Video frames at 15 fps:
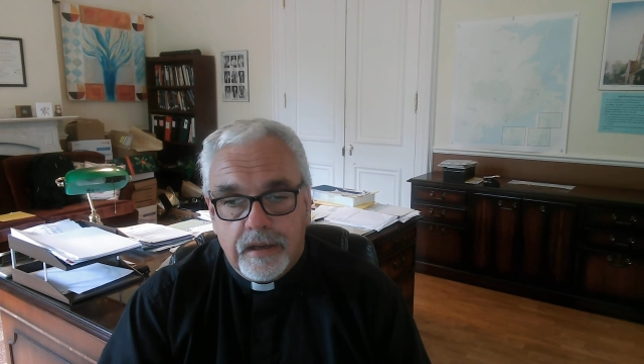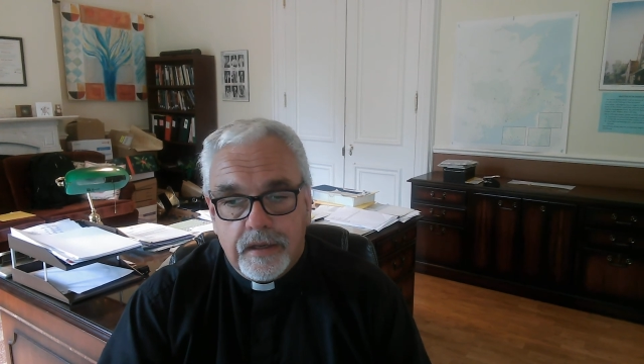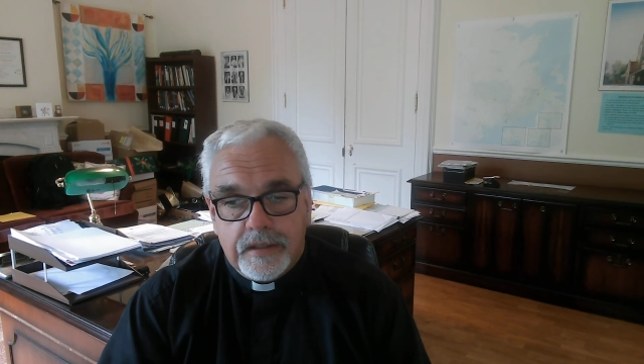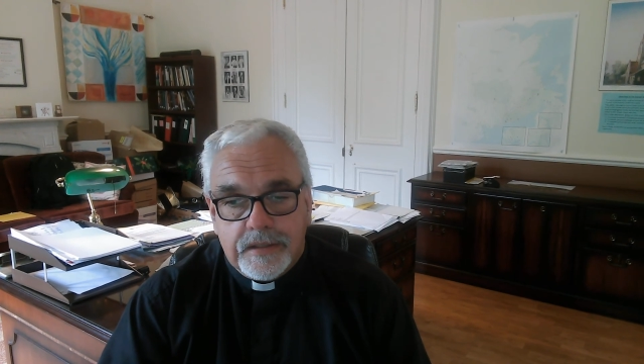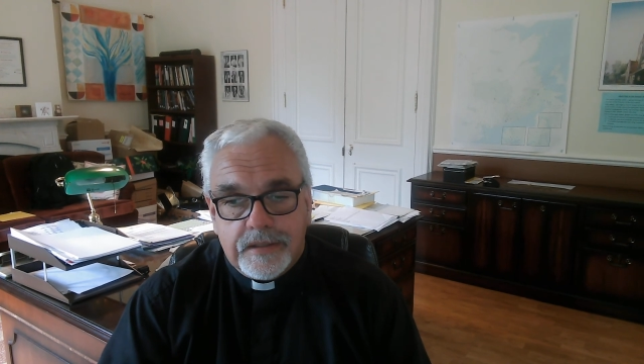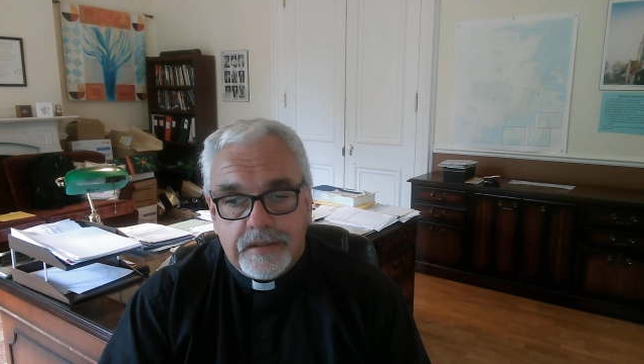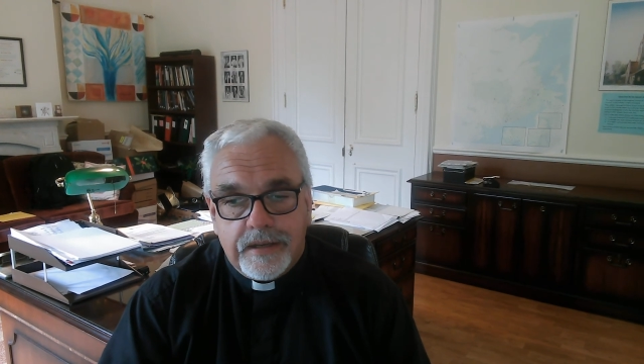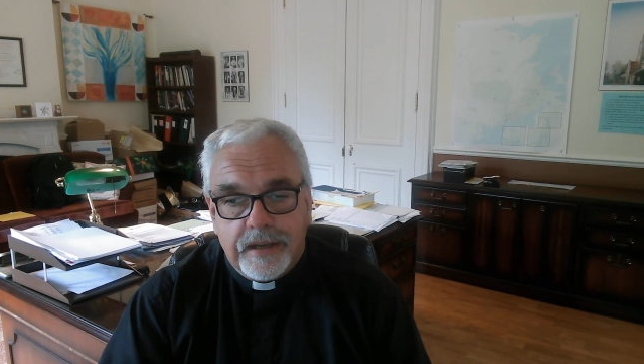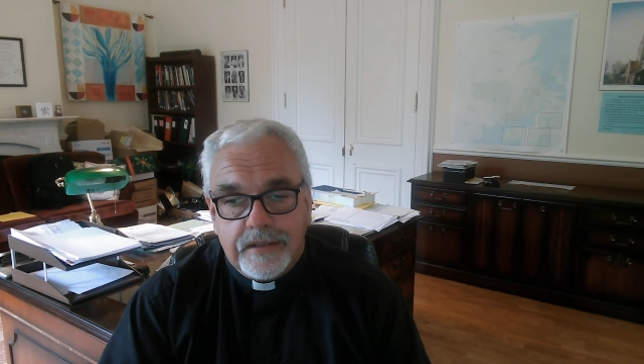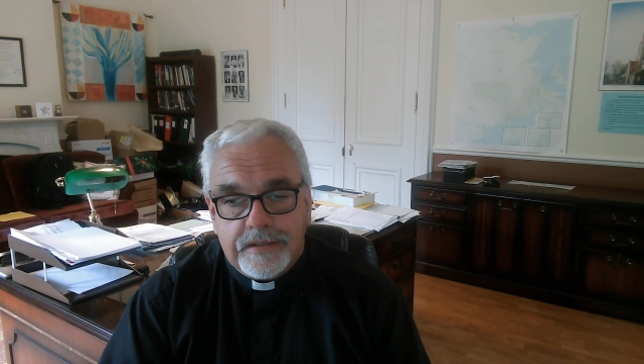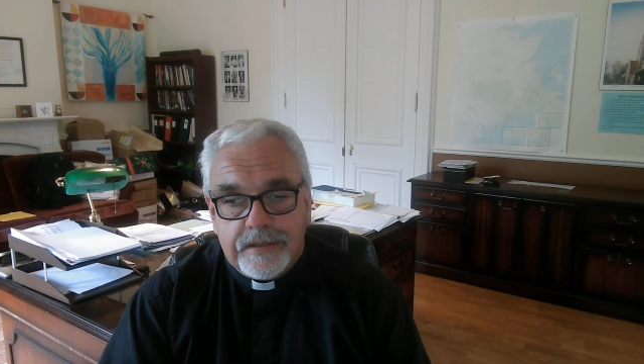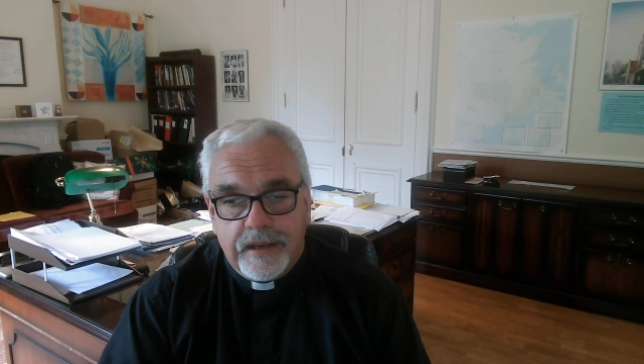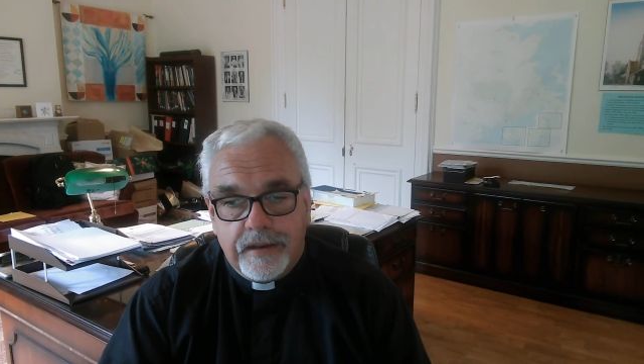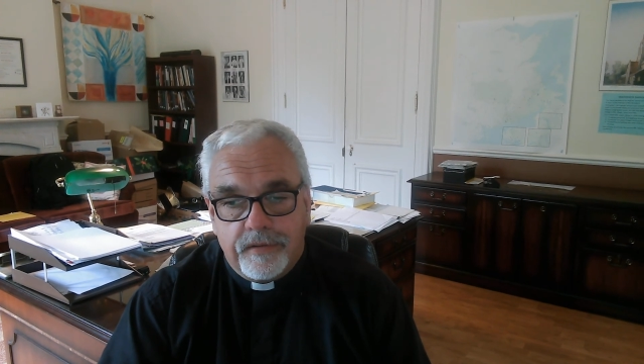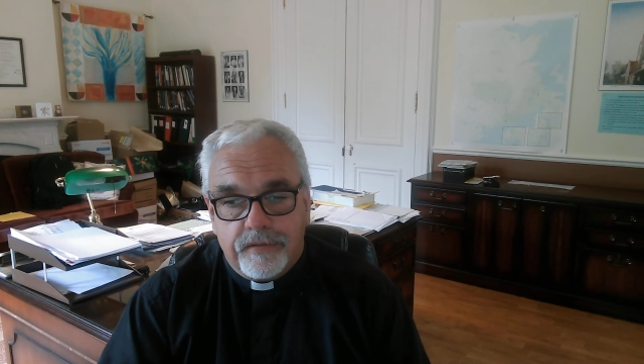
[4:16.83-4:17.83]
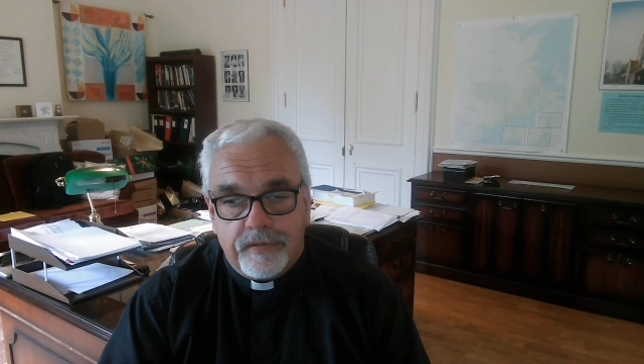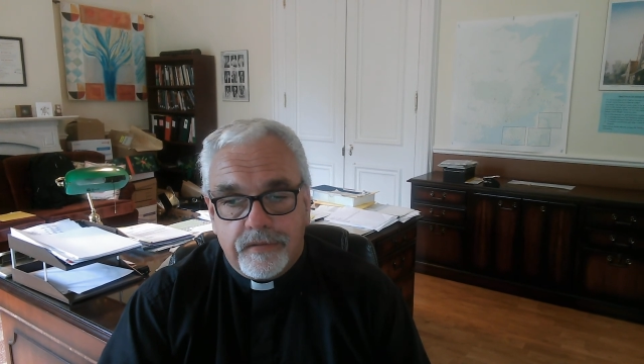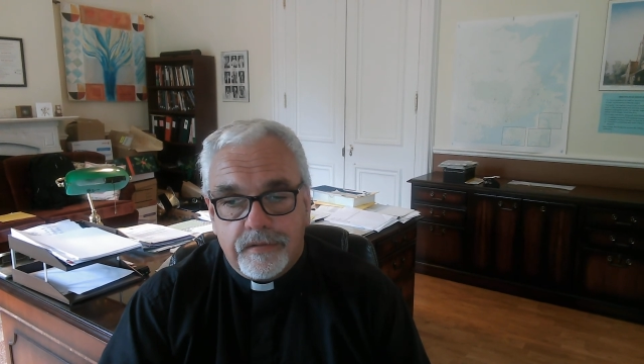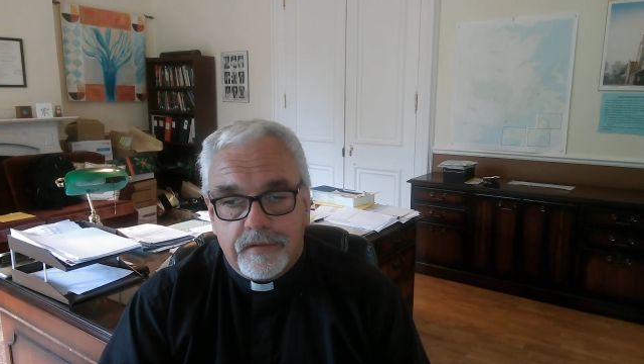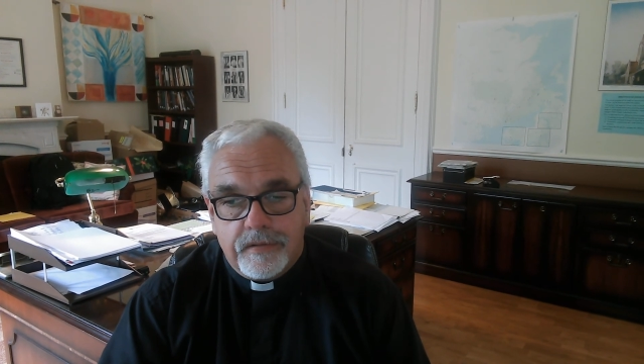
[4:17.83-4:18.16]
stay safe.